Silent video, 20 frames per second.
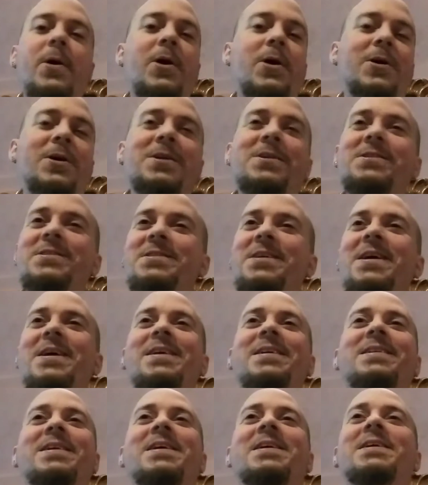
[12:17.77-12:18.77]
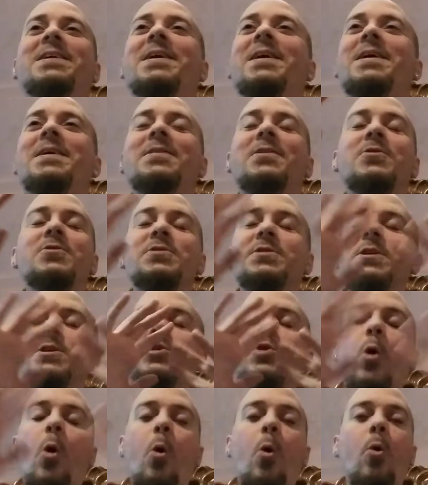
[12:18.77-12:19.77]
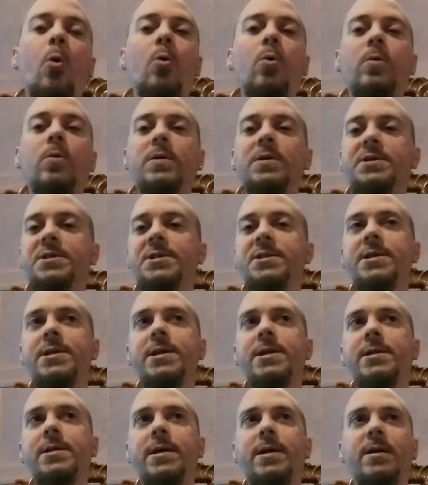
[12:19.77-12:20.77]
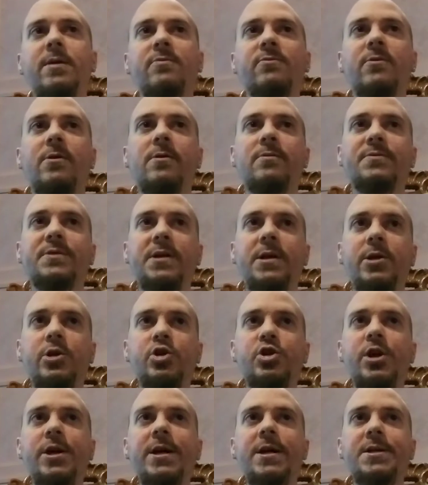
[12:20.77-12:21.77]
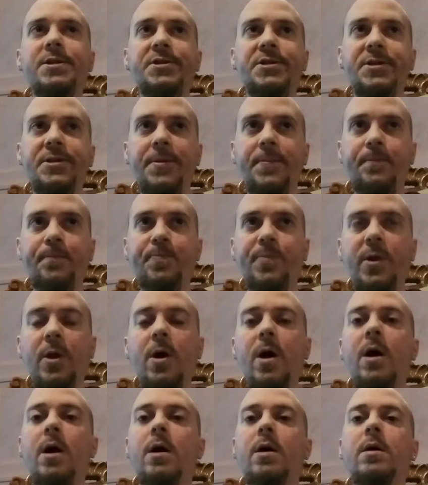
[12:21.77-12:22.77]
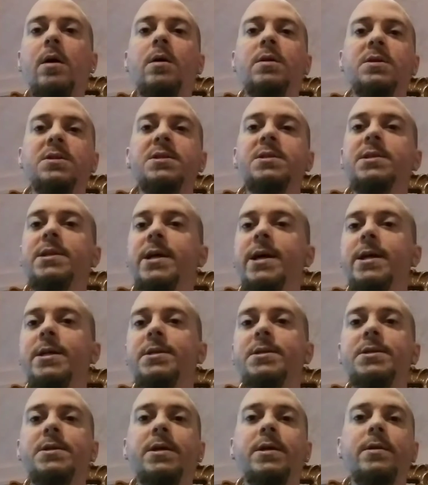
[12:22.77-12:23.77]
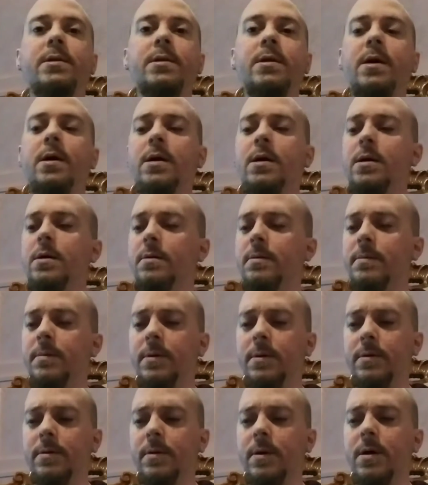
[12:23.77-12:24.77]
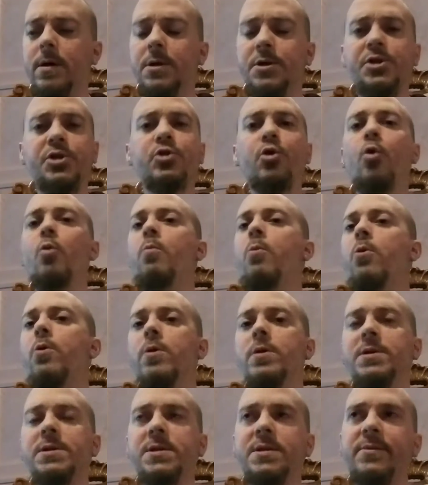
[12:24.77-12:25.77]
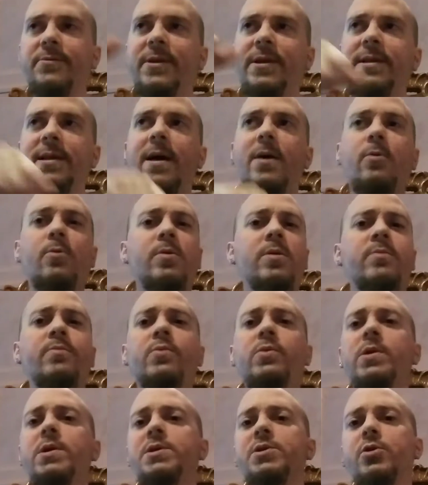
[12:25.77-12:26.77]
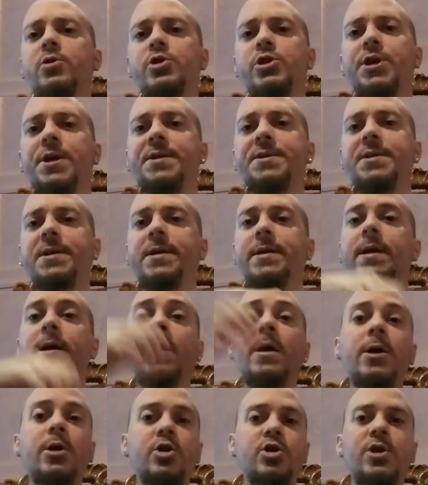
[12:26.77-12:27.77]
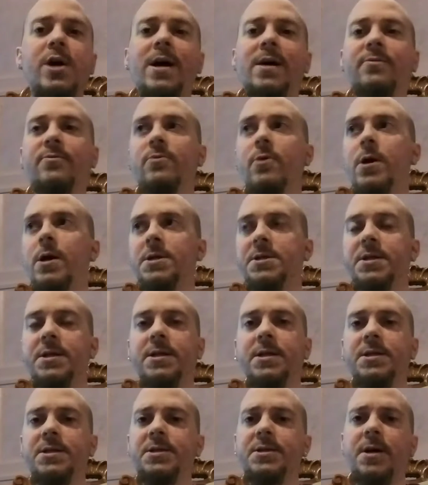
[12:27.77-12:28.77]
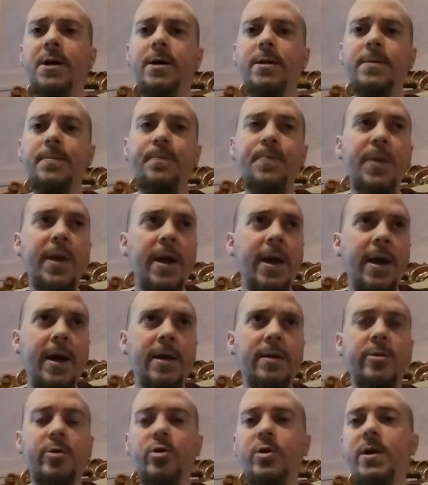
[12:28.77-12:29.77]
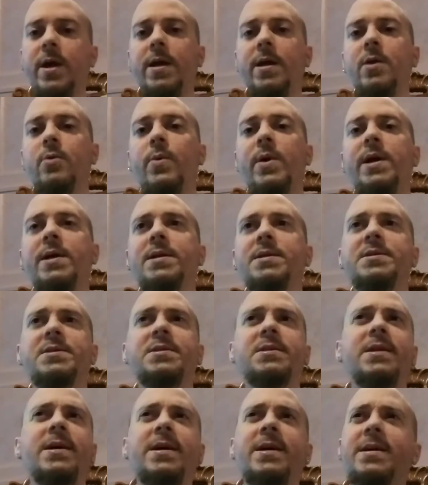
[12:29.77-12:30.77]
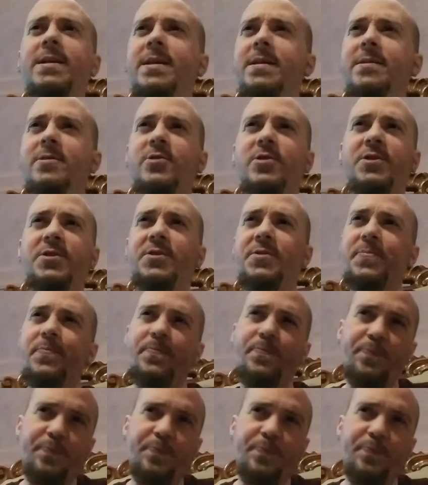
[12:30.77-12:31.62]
parts. like, there's this whole scene that involves a chase uh, on sleds and. Uh, uh, snowboards and stuff like that, where the bullies are chasing Jack Frost and his son, and they're getting away in a sled and just